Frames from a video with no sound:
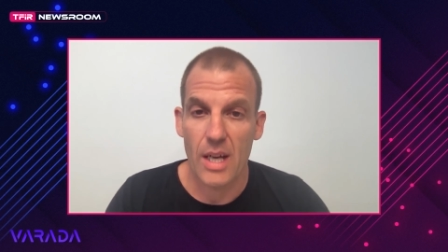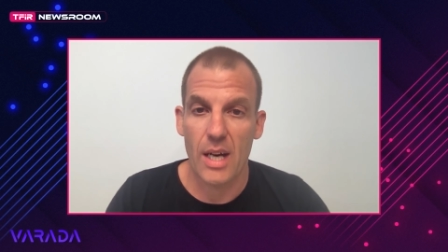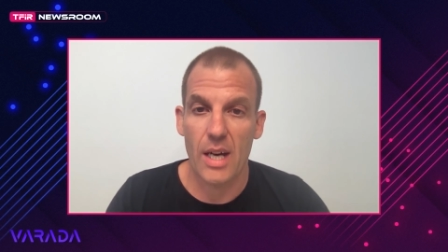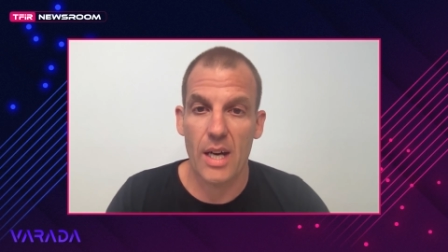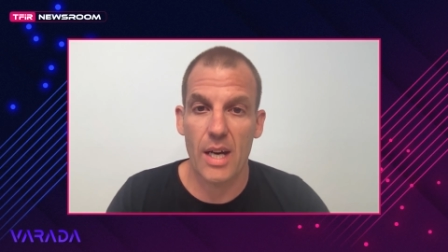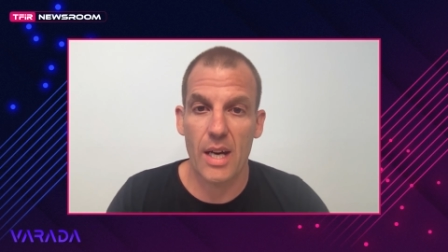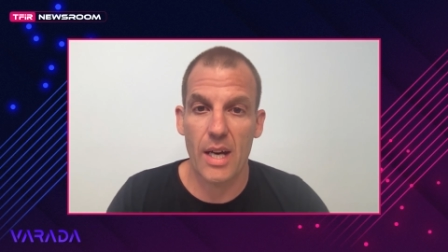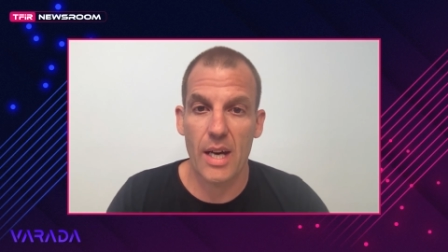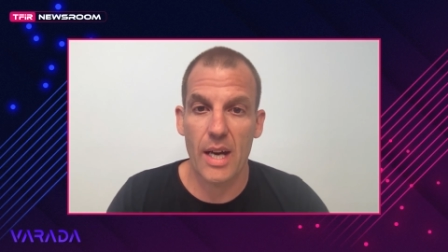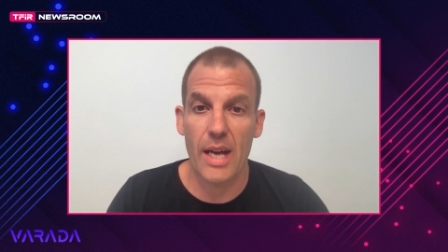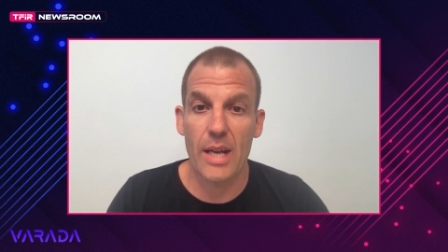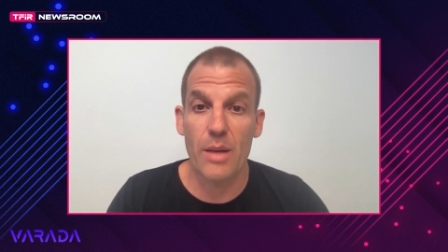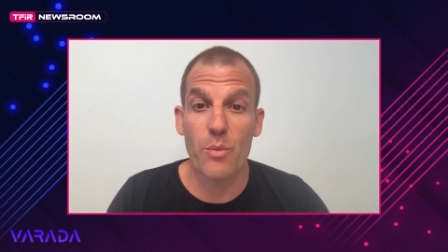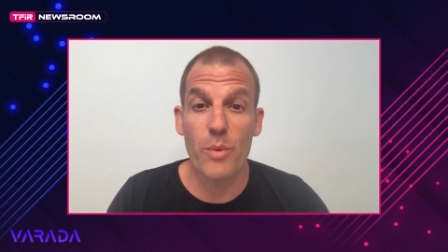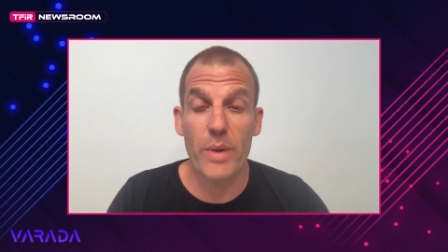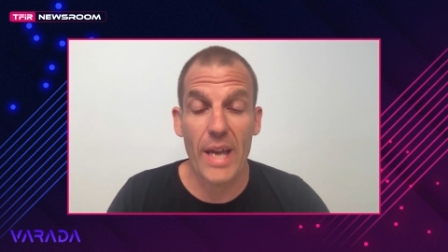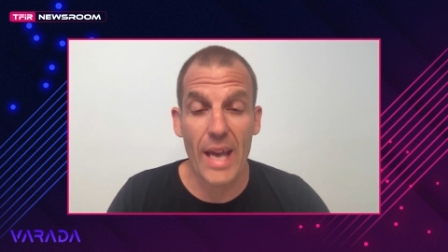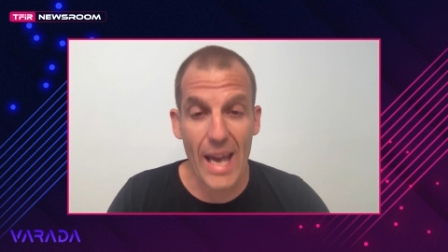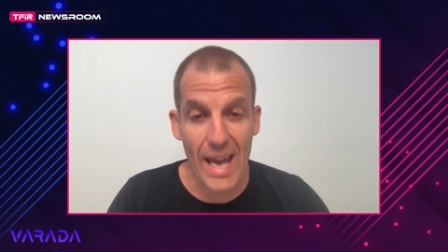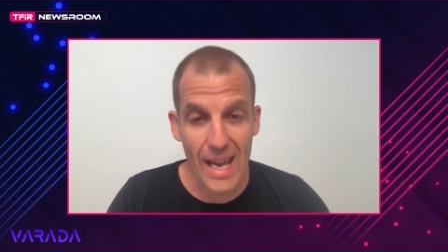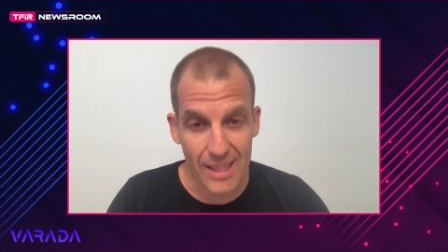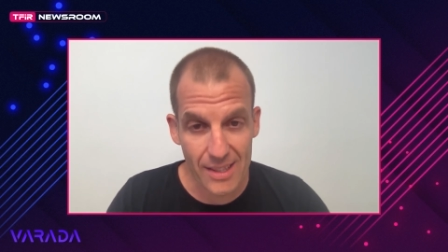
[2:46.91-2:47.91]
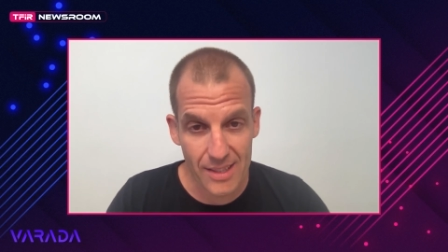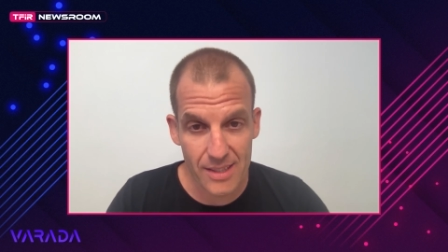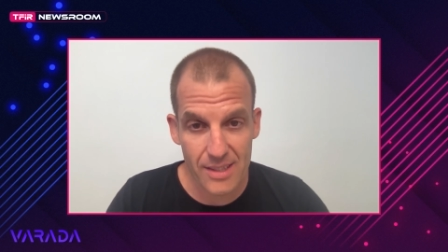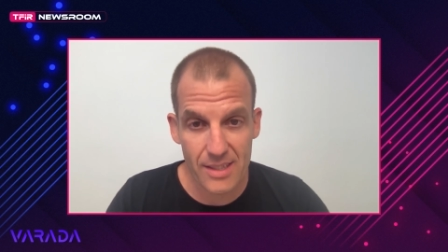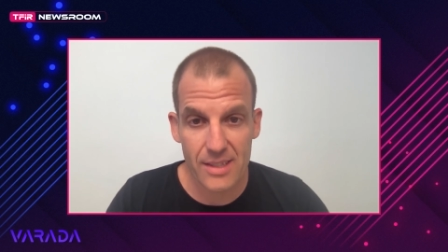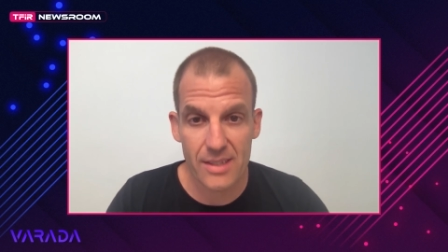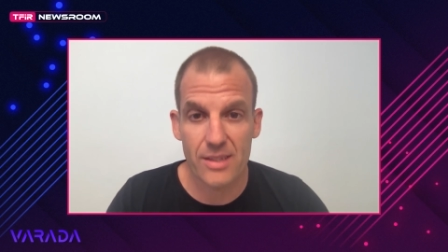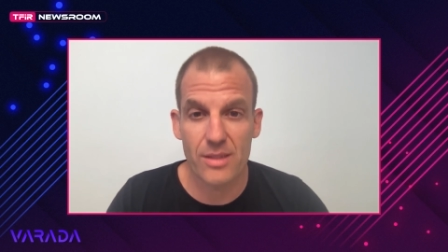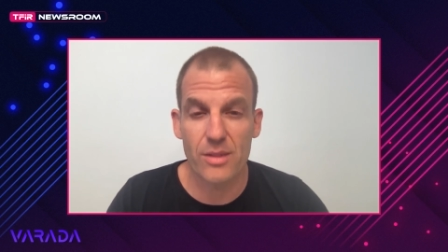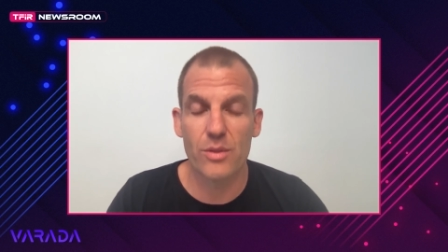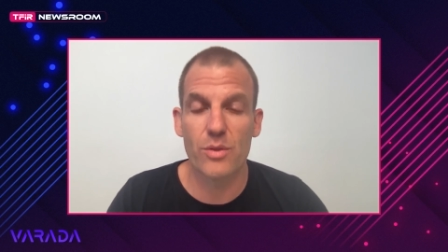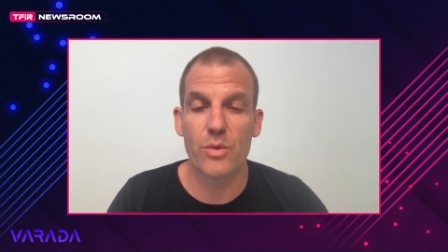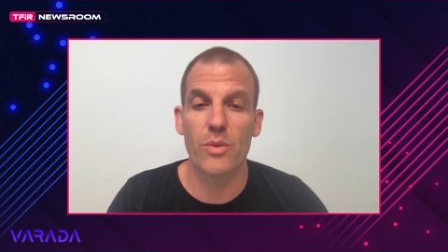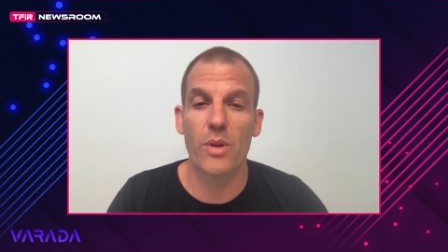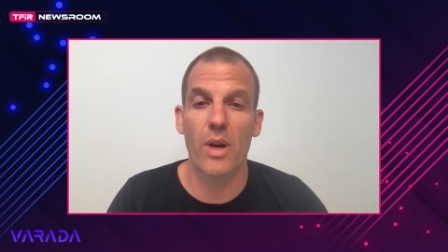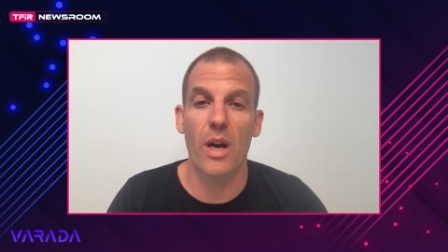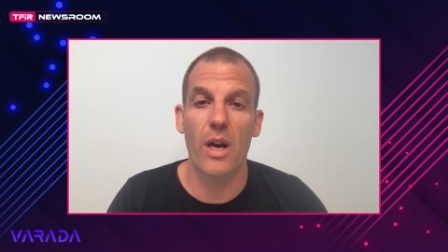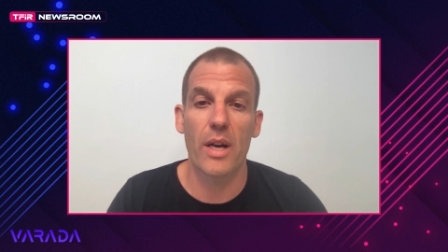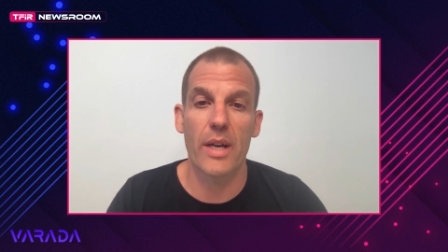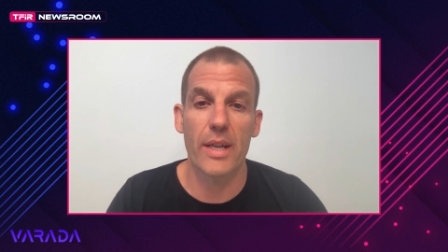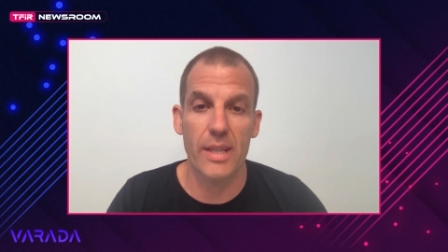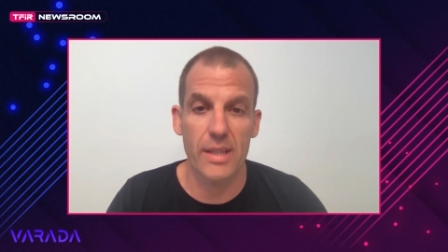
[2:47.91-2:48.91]
Uh, and we added it to
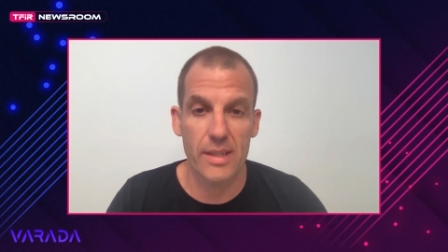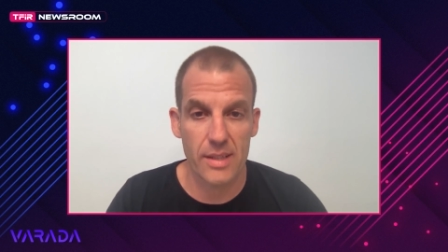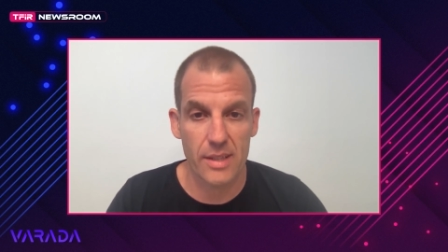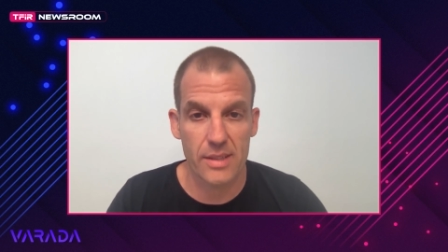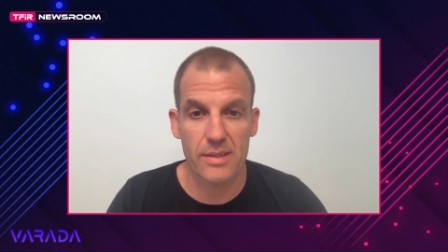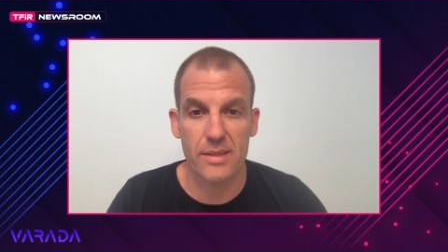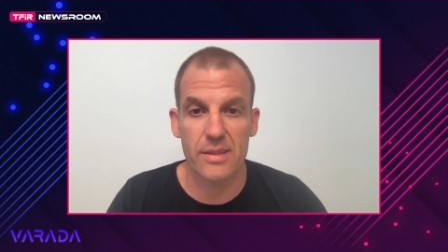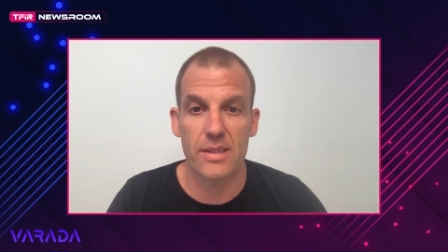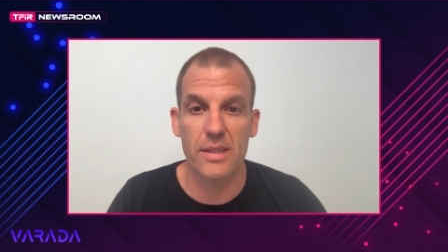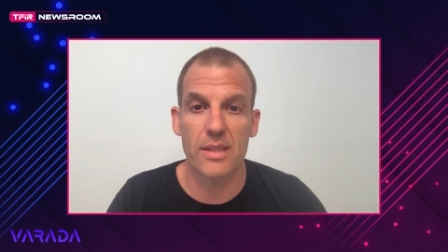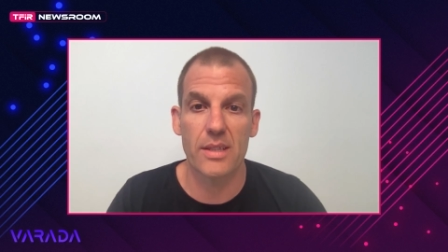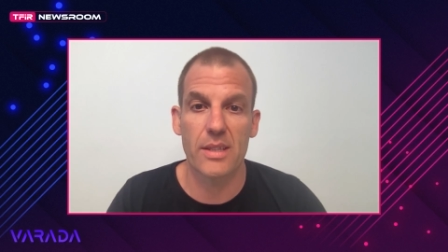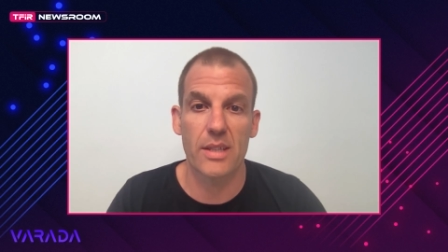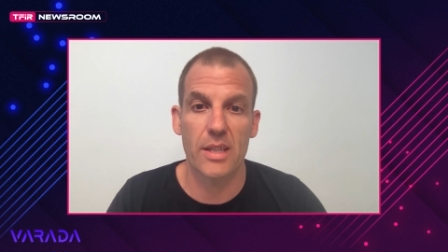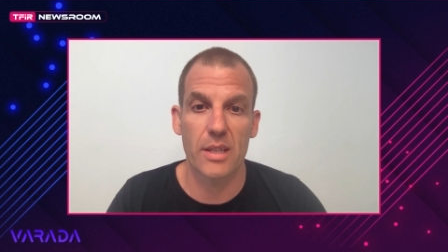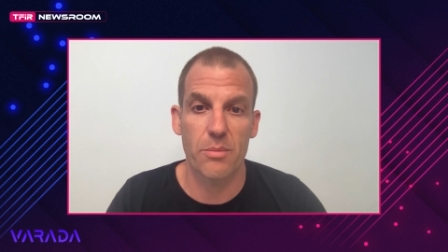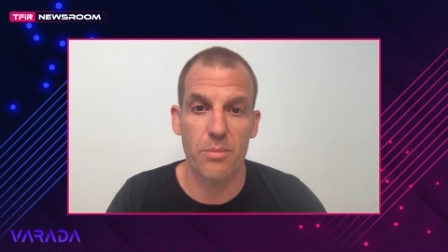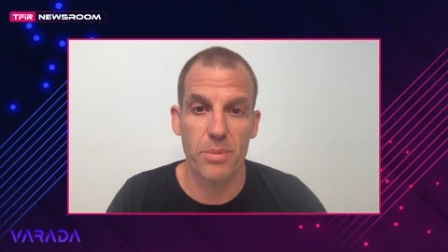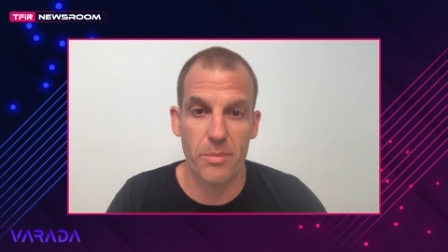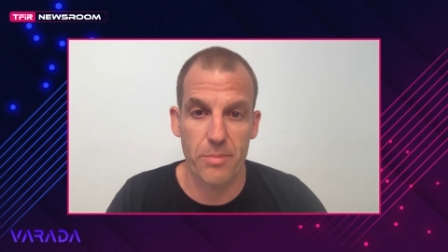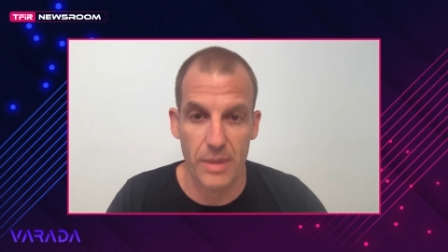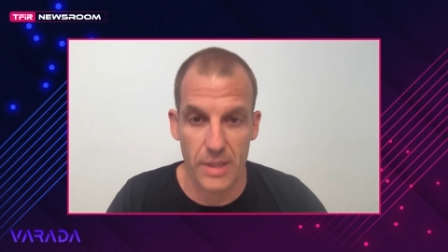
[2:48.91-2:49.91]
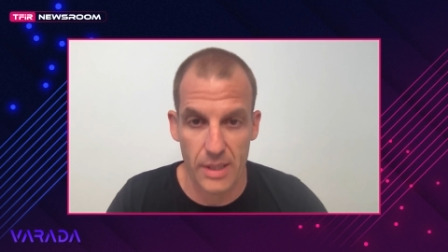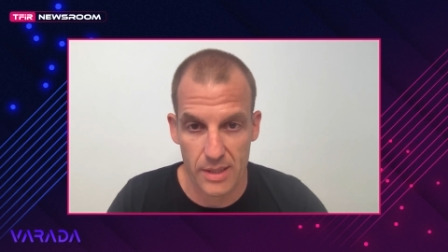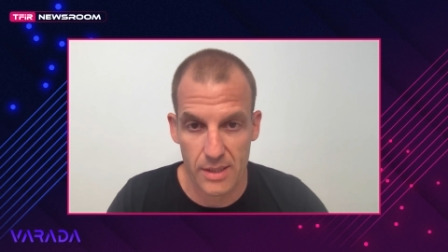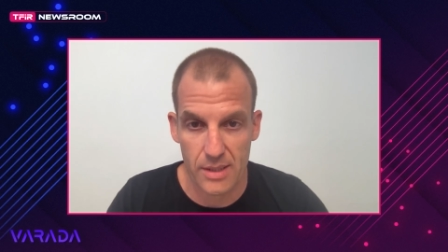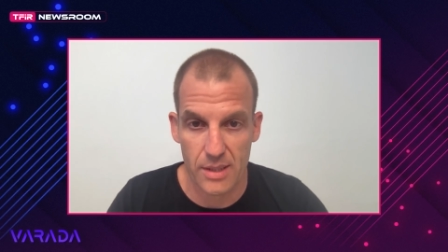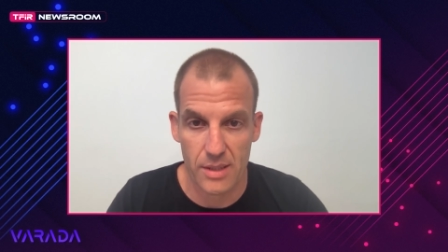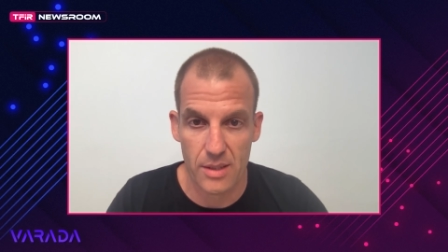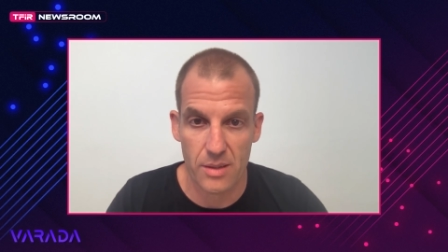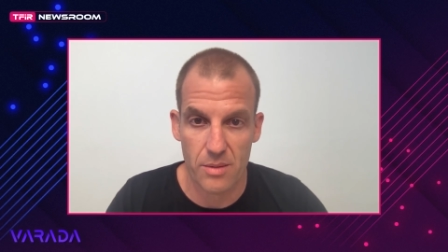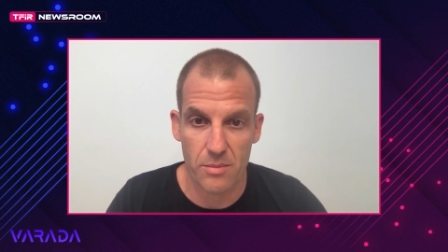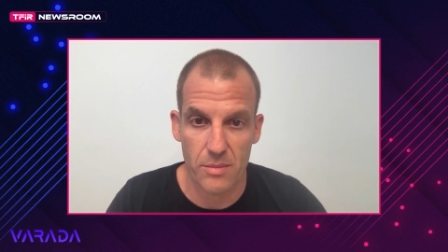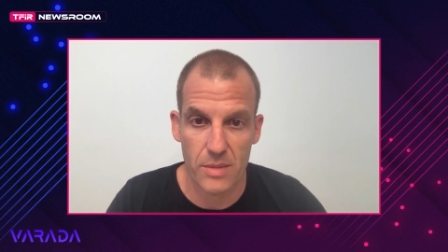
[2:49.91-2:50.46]
our indexing capability,